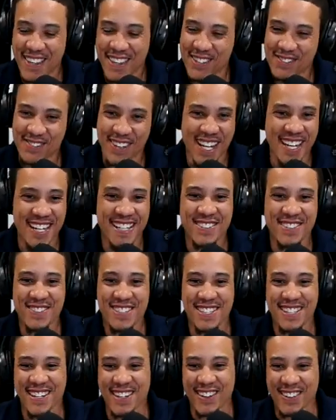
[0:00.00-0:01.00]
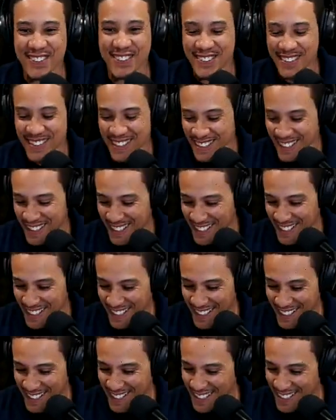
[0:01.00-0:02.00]
the man himself.
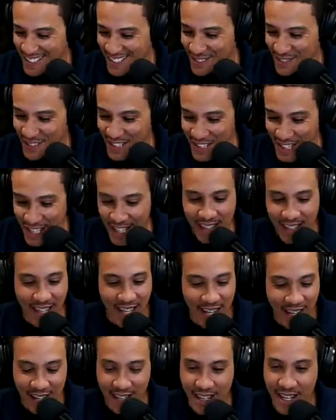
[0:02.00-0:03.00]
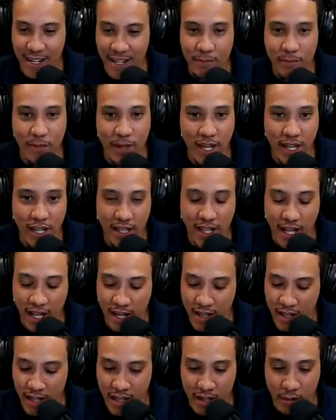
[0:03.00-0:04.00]
Uh, but yeah, I, I paid,
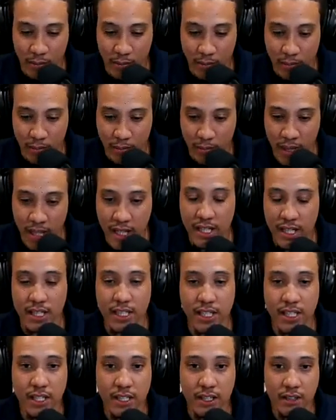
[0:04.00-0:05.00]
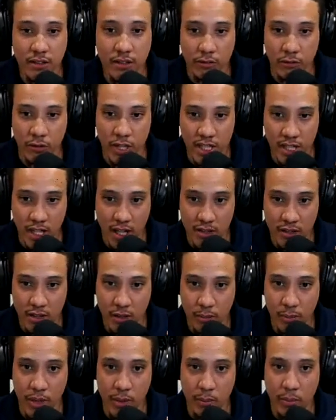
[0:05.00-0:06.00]
I, I immediately reached out to
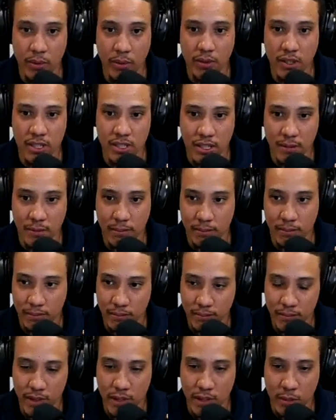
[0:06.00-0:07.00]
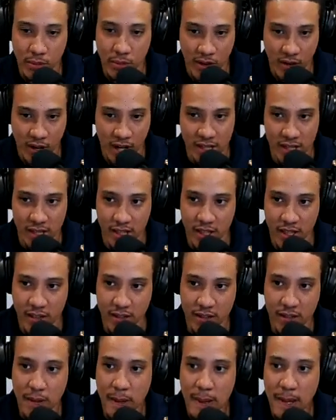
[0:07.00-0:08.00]
the people because I'm, you know, a
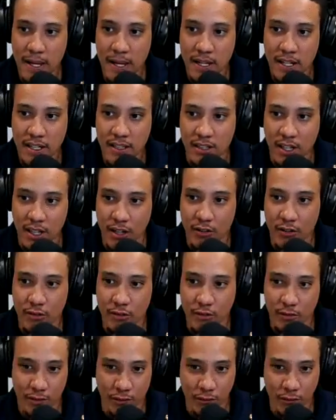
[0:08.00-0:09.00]
procrastinator. So I,